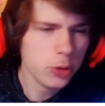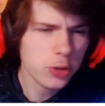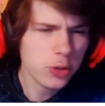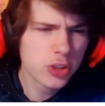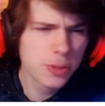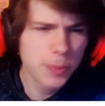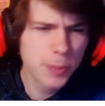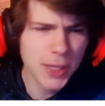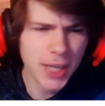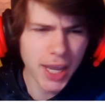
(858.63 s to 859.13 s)

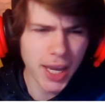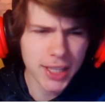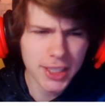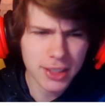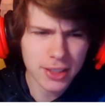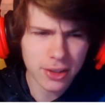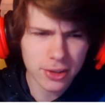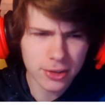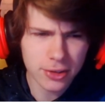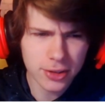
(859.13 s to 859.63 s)
speak
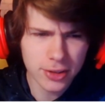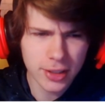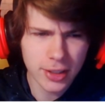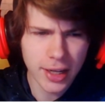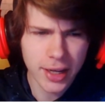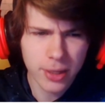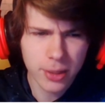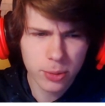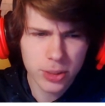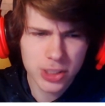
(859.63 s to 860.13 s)
any other
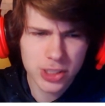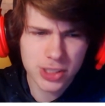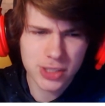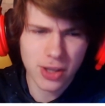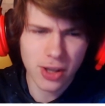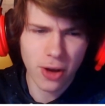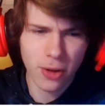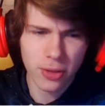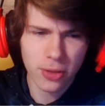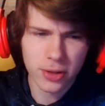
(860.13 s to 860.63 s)
languages
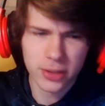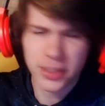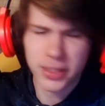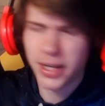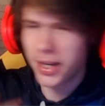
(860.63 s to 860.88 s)
other than